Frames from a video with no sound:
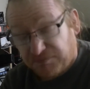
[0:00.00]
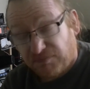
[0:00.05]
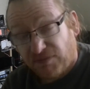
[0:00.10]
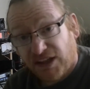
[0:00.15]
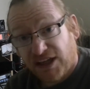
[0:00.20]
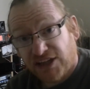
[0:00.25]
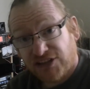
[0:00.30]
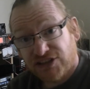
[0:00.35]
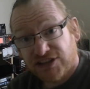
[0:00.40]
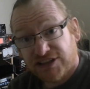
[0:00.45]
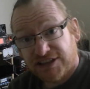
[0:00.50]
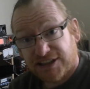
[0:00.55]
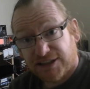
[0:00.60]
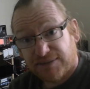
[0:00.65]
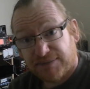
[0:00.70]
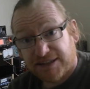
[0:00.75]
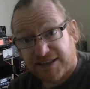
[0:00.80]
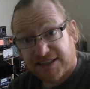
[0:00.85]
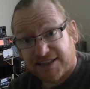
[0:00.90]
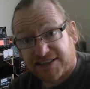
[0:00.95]
I should still
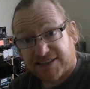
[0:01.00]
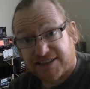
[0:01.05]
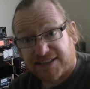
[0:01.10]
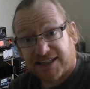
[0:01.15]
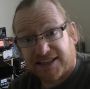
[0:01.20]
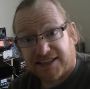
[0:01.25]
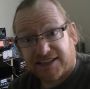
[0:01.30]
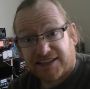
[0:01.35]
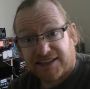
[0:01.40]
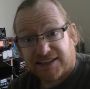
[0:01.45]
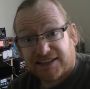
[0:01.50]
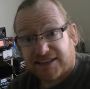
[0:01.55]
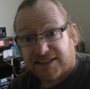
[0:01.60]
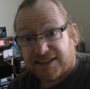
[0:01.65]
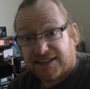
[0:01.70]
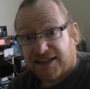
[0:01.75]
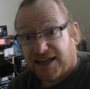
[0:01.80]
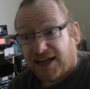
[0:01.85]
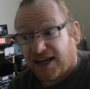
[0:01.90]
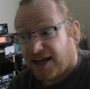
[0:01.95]
be listening,
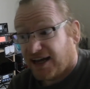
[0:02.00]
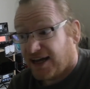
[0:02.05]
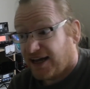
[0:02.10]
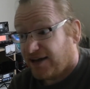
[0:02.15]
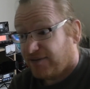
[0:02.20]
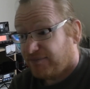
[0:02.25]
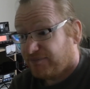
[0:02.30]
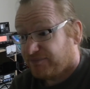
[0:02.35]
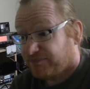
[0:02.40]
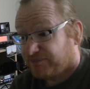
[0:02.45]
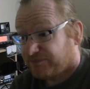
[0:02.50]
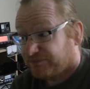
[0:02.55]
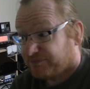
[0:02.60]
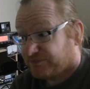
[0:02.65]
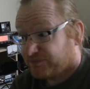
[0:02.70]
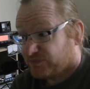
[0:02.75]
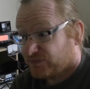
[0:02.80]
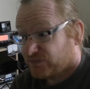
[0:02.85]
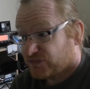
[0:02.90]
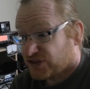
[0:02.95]

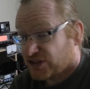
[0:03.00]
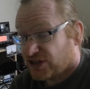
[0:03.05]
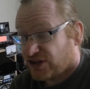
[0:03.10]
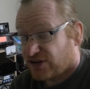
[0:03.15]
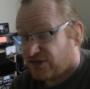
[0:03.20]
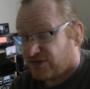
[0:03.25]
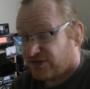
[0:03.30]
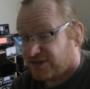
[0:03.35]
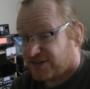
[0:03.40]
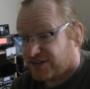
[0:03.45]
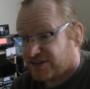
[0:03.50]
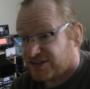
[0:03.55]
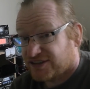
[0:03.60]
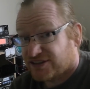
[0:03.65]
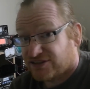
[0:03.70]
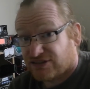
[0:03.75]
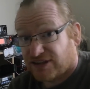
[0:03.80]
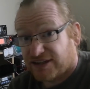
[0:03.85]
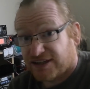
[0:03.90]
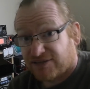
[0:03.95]
so
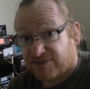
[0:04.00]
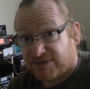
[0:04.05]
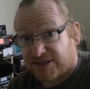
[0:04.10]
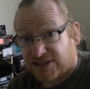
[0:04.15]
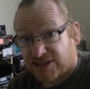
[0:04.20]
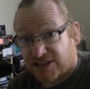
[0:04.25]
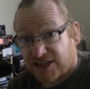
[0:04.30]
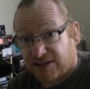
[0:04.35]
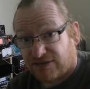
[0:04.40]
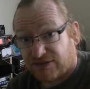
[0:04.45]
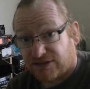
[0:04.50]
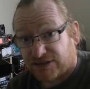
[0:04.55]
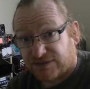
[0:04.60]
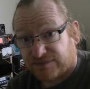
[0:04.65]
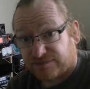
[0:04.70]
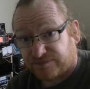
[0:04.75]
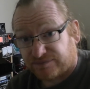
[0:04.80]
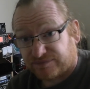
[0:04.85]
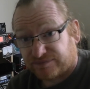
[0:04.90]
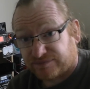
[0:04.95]
just try and give me a shout.
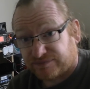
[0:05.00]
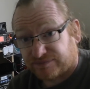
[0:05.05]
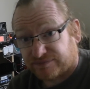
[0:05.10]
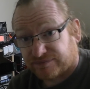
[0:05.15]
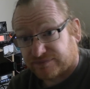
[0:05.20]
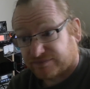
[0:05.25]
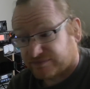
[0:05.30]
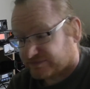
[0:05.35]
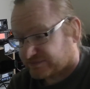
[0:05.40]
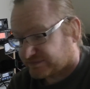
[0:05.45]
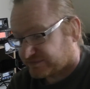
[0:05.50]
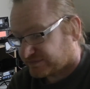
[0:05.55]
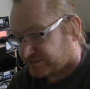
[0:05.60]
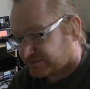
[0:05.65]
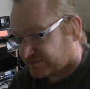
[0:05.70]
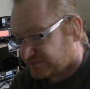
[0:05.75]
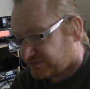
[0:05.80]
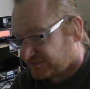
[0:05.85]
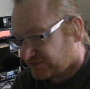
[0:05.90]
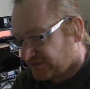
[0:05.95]

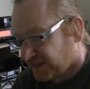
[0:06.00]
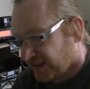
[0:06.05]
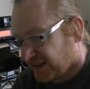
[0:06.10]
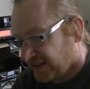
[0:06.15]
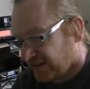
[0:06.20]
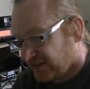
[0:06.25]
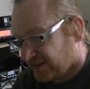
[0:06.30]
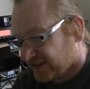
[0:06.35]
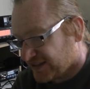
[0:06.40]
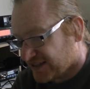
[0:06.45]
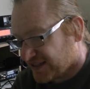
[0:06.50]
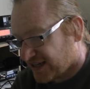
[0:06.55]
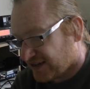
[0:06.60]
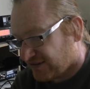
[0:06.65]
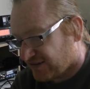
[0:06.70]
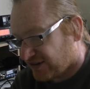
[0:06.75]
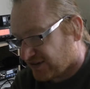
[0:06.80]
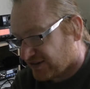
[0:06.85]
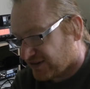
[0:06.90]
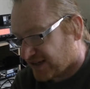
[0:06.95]
I don't think there's
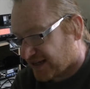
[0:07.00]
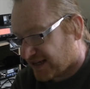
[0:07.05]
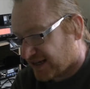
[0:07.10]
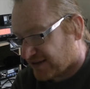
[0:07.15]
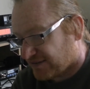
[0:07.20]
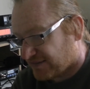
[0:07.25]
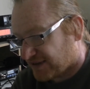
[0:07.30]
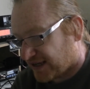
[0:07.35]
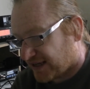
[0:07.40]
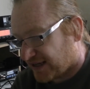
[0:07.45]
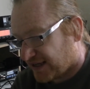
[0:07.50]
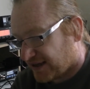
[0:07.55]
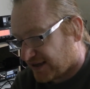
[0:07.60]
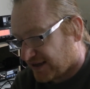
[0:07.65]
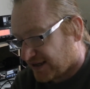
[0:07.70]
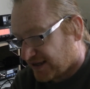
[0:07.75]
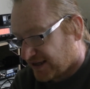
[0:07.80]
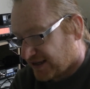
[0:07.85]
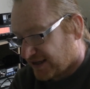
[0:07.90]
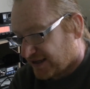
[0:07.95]
anyone on there at the minute,
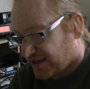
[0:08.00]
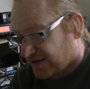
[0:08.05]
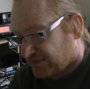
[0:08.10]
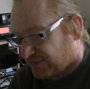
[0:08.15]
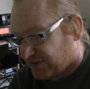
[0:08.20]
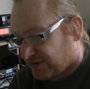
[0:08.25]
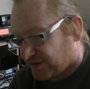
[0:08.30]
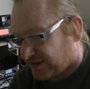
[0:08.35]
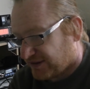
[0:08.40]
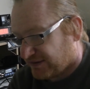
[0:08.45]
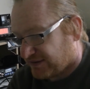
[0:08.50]
but